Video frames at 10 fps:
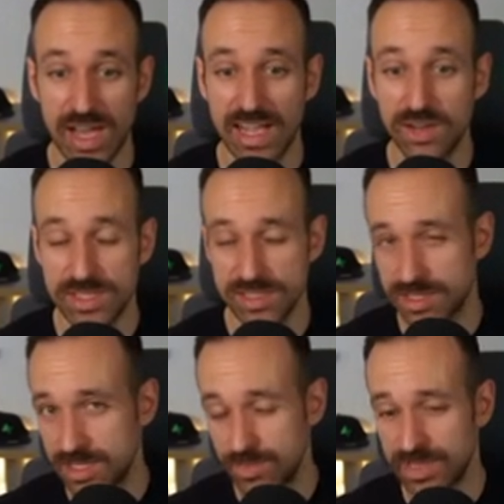iOS, the
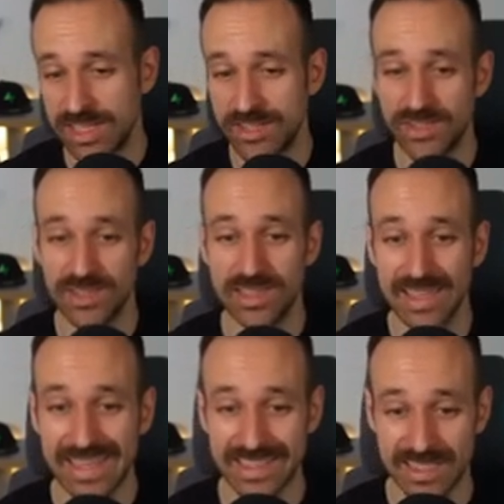simulator,
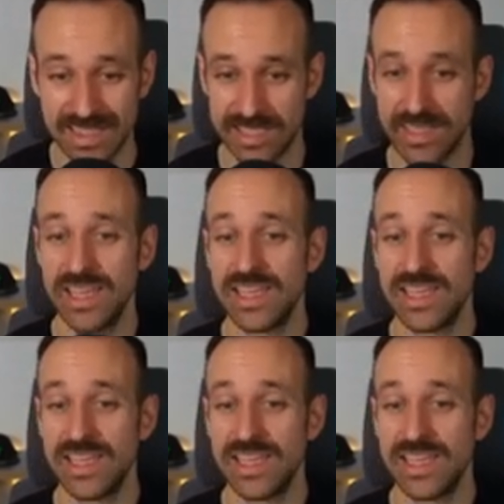like this.